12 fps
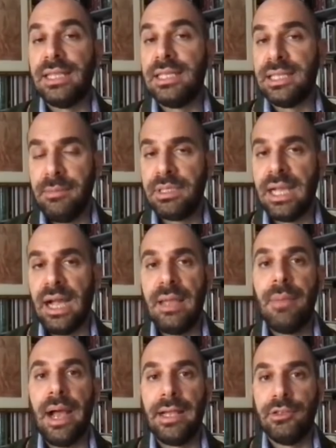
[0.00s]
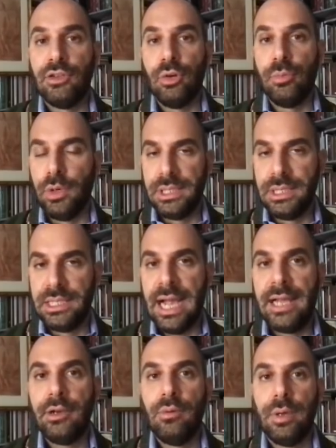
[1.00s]
At the same time, Angelo
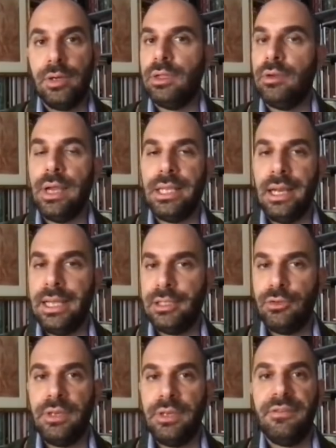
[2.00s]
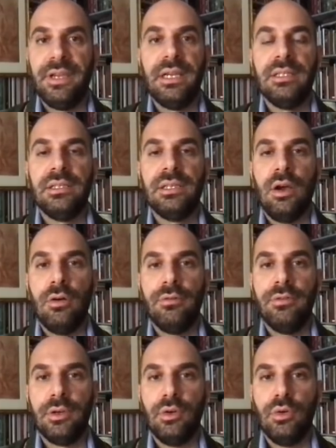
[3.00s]
Poliziano, one of the great literary figures
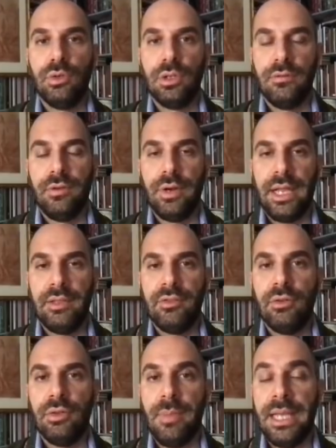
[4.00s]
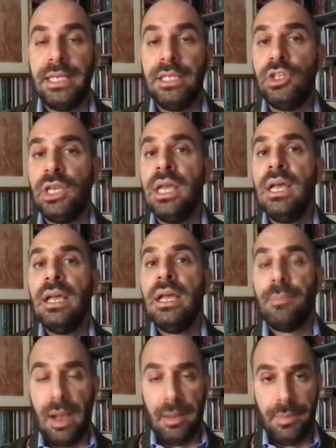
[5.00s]
of the court of Lorenzo de Medici,
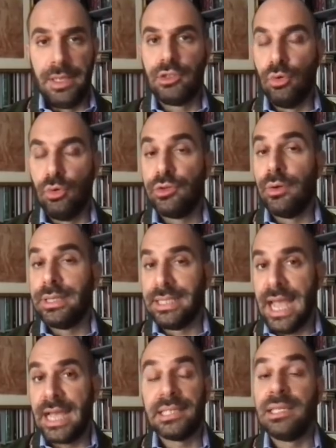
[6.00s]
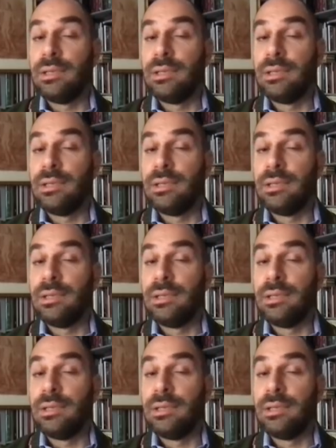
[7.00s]
published also a text.